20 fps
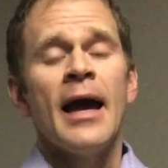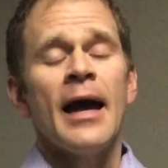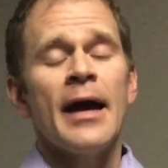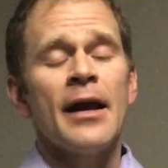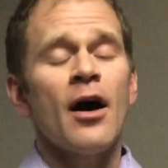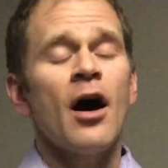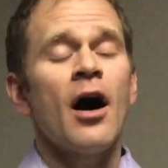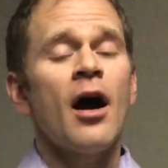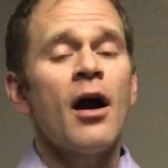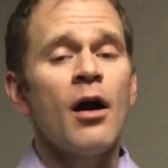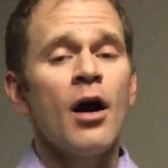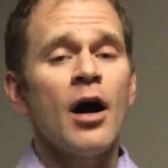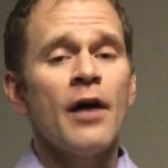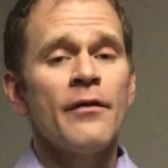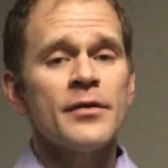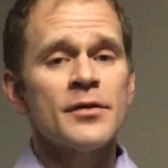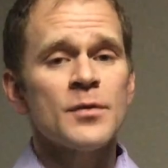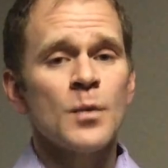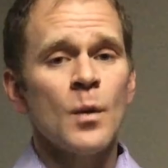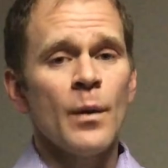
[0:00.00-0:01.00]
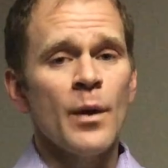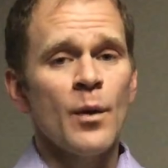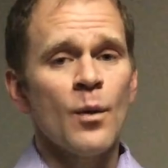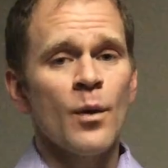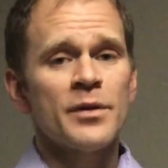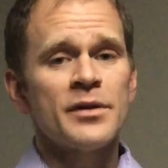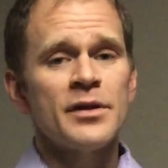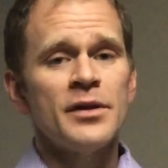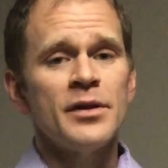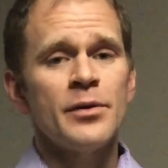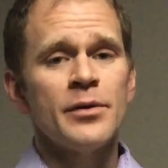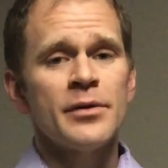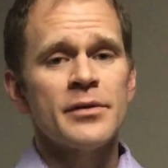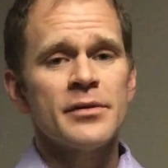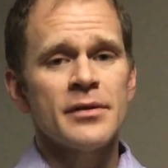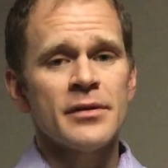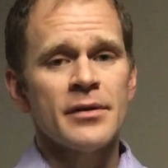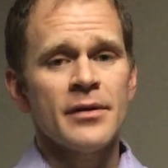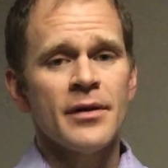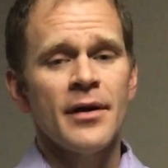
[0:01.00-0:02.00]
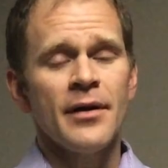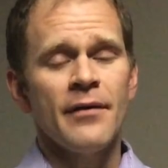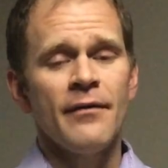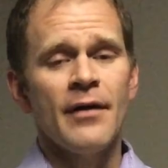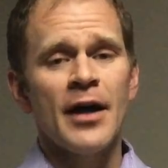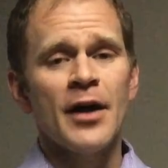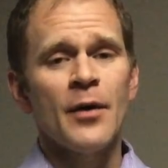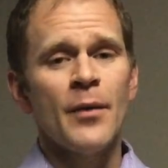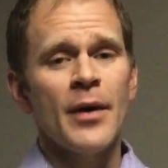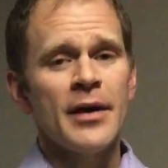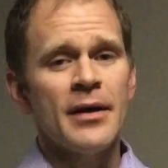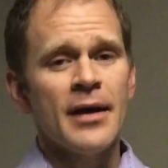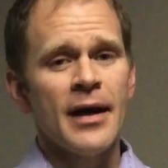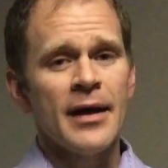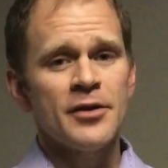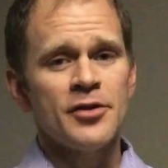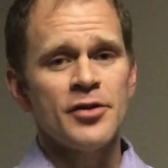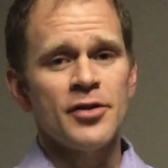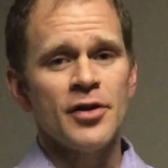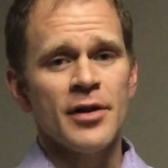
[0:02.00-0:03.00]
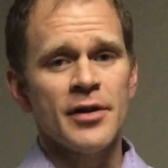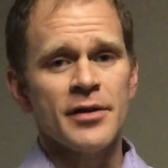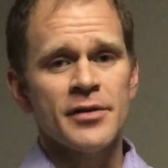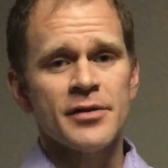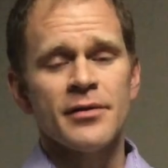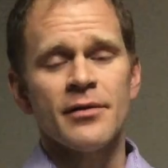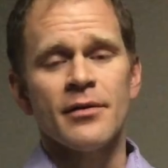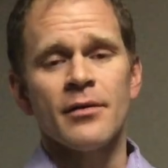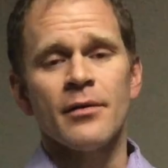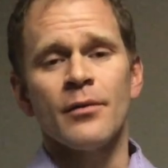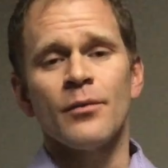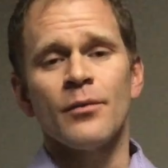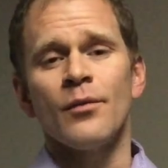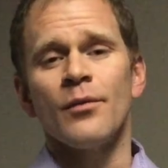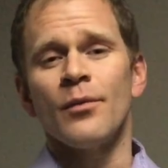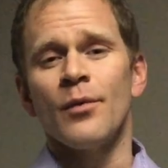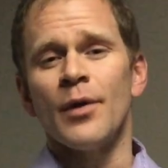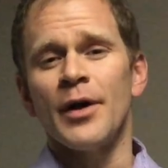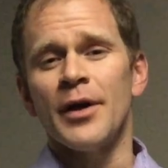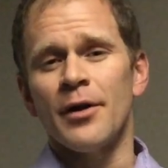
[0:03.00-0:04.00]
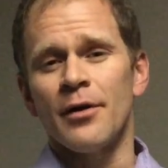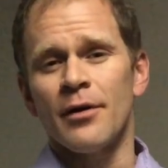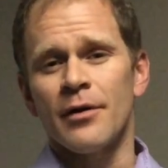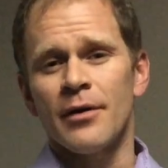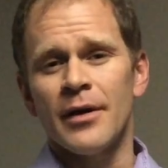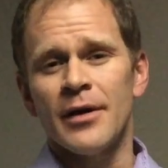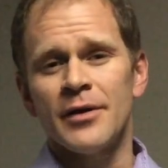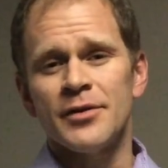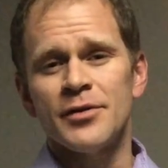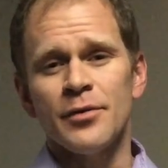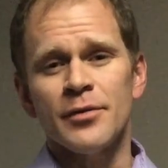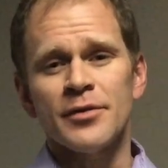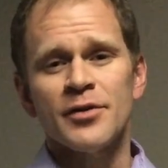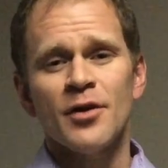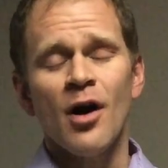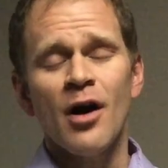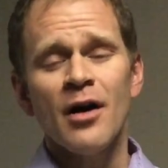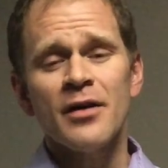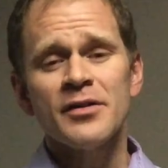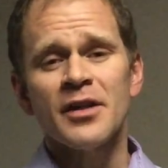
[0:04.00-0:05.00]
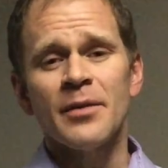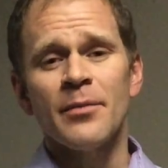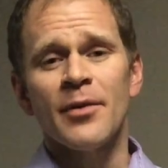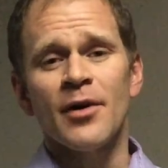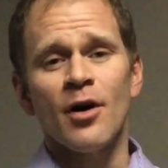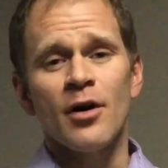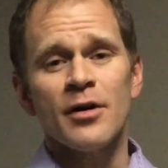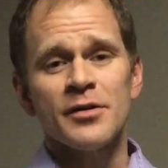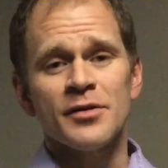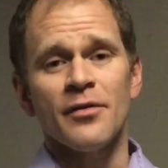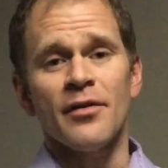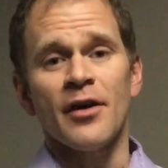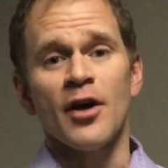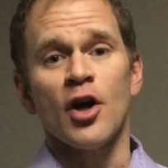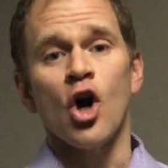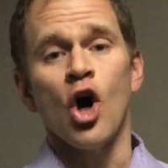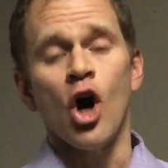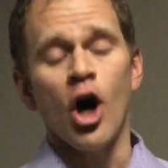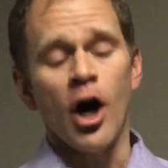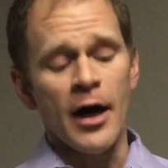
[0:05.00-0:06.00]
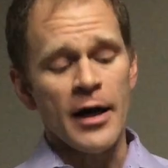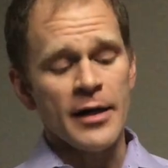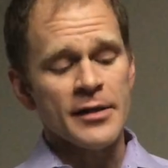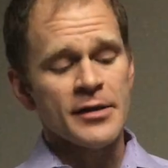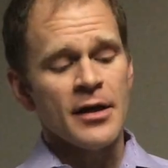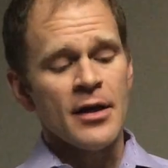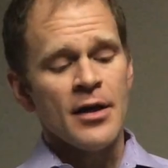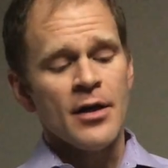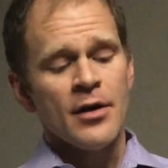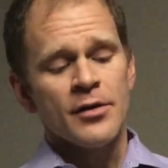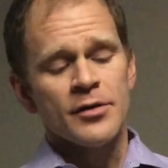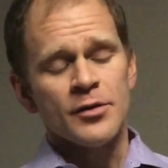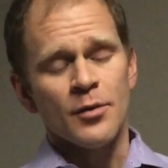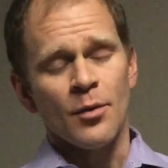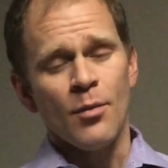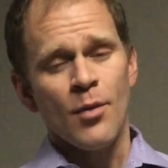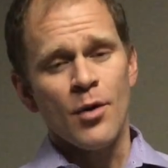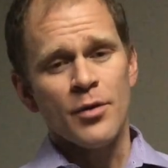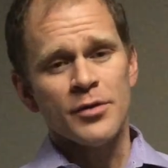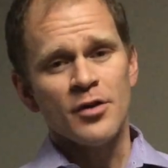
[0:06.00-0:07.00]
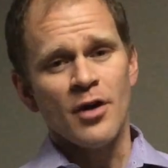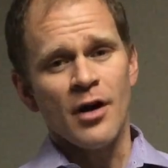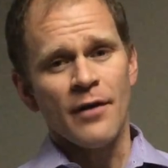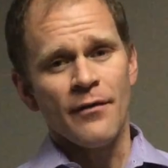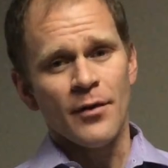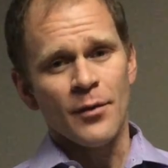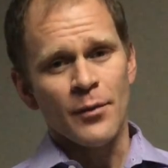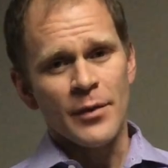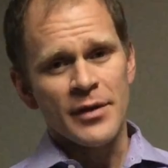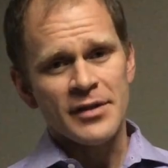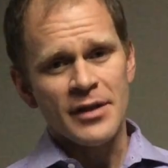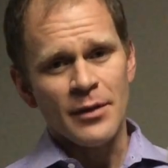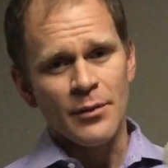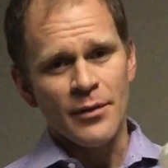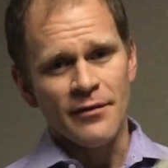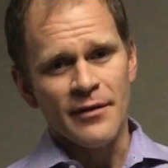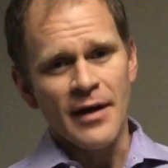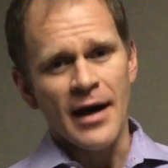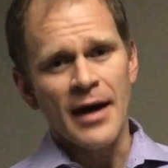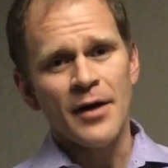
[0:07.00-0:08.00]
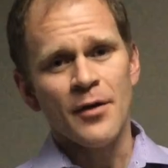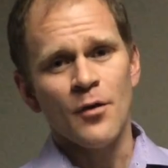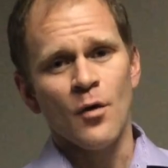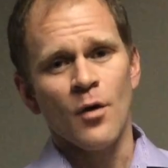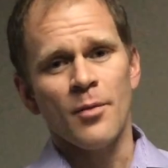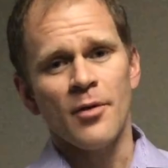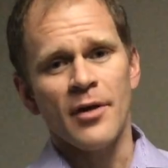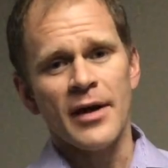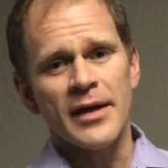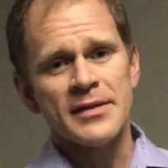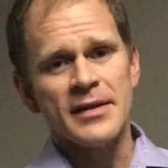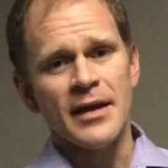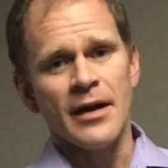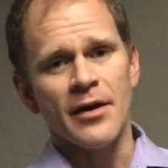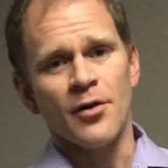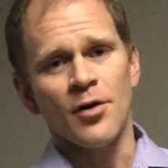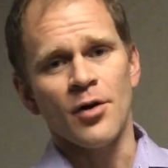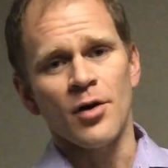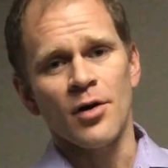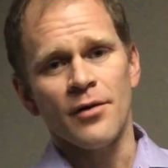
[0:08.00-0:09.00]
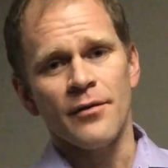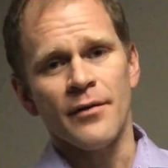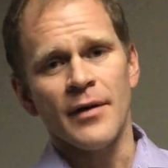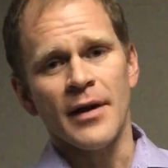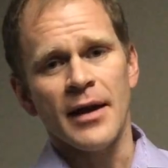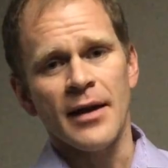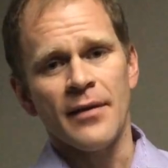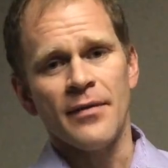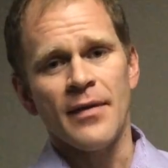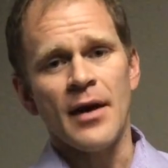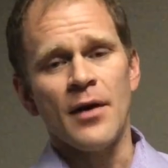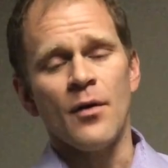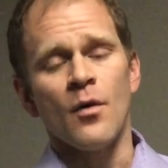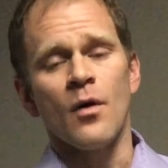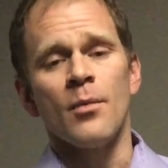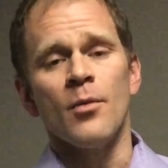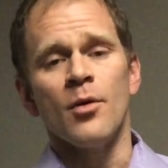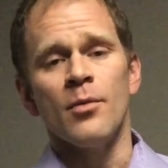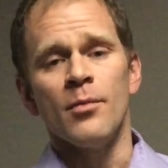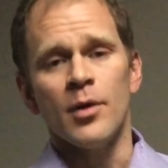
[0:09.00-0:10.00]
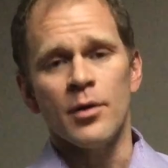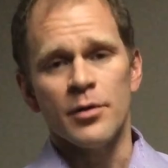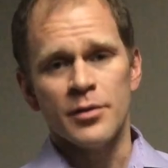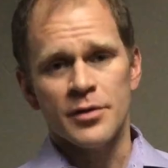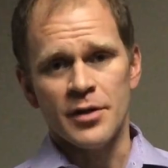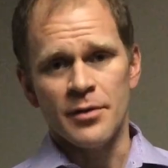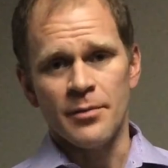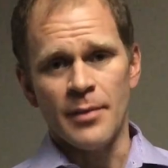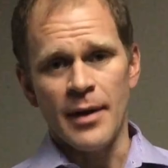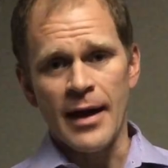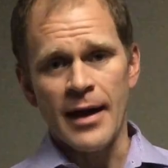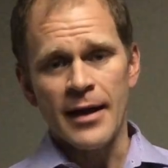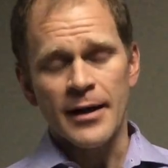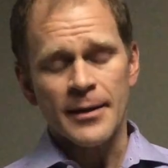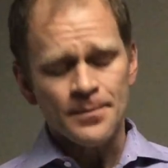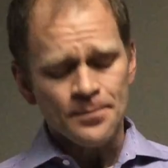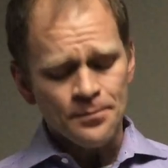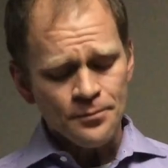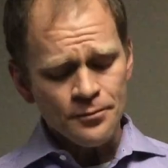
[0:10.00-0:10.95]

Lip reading: At our office, what we work to do is evaluate not just what your issue is causing, but also the cause. So most often we see we've got to normalize that curve and get that normal motion back.